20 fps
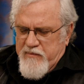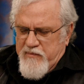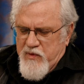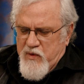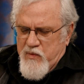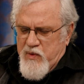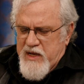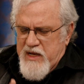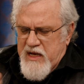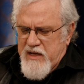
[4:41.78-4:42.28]

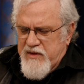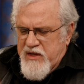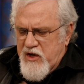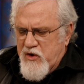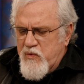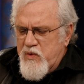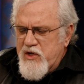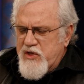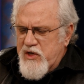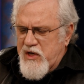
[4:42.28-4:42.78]
when in the
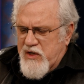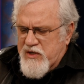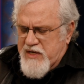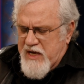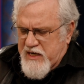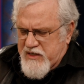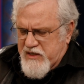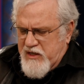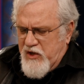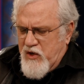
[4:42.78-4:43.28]
original
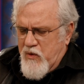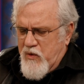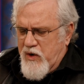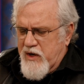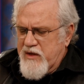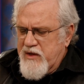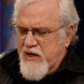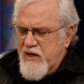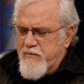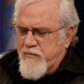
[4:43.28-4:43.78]
text, the lower
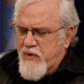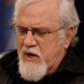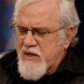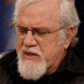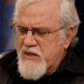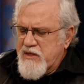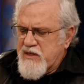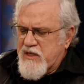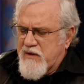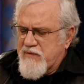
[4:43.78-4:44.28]
end, the
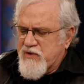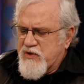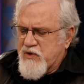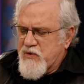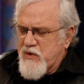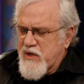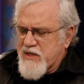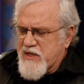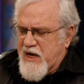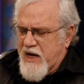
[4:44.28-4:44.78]
presence of
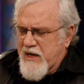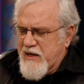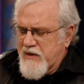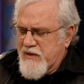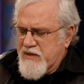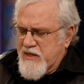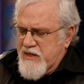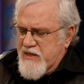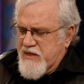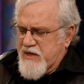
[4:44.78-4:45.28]
surah
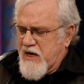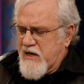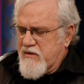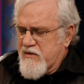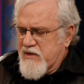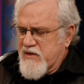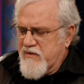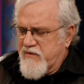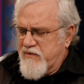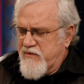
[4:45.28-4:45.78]
titles and
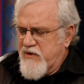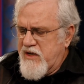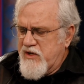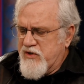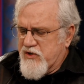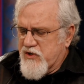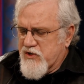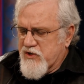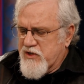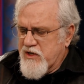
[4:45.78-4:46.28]
decorative
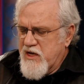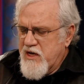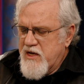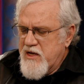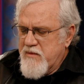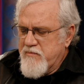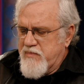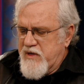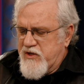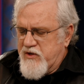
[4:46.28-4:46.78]
features
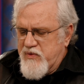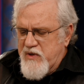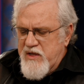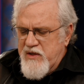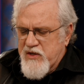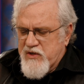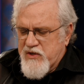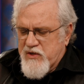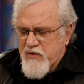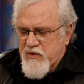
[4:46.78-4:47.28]

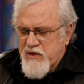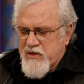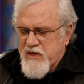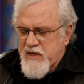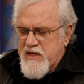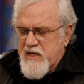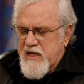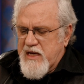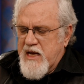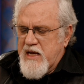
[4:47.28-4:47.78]
between the surahs
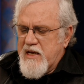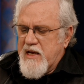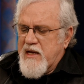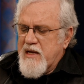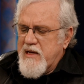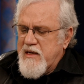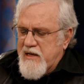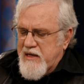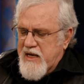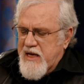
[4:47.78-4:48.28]
indicate
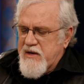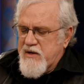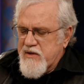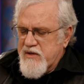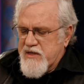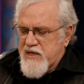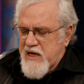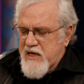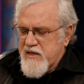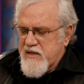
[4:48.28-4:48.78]
a later
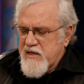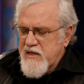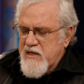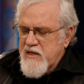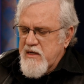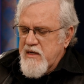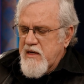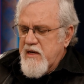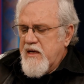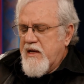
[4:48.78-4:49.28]
date.
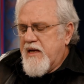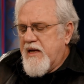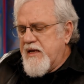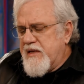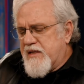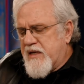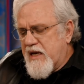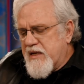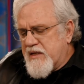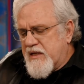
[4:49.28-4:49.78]

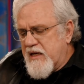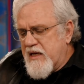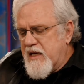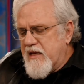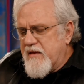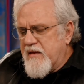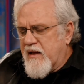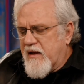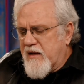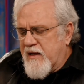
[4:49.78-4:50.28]
He says
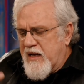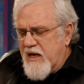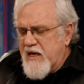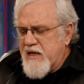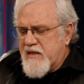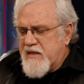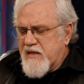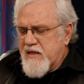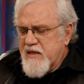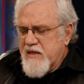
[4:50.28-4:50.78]
in the
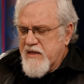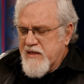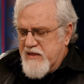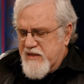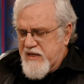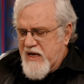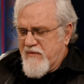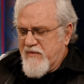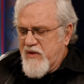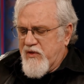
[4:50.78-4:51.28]
late
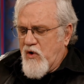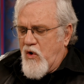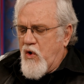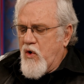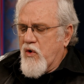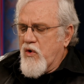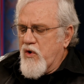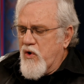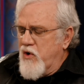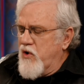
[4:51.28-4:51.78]
7th
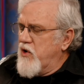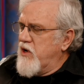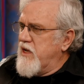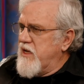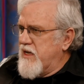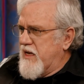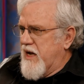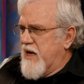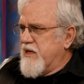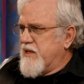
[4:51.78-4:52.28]
or
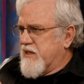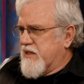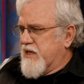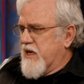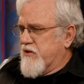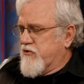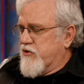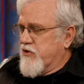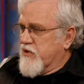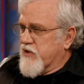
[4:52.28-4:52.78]
early 8th
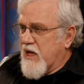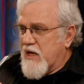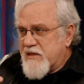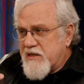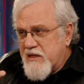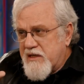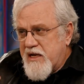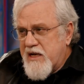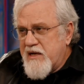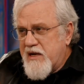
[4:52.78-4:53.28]
centuries.
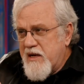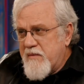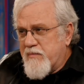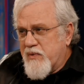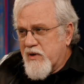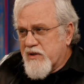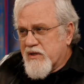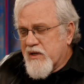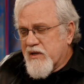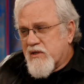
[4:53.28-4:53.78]
That's the date he
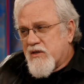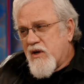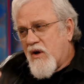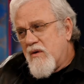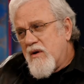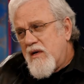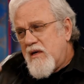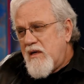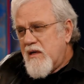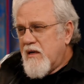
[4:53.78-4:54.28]
puts it.
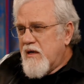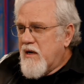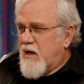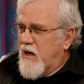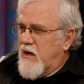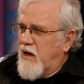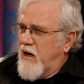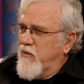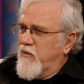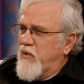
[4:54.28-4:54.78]
So
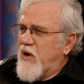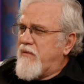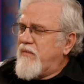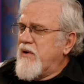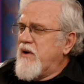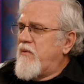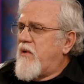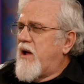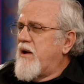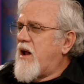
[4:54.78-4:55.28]

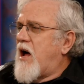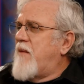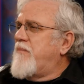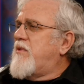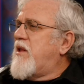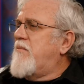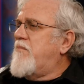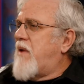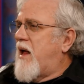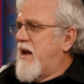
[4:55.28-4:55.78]
roughly around
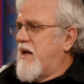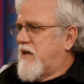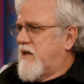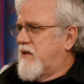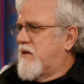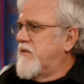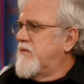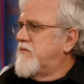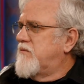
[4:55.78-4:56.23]
Abdul Malik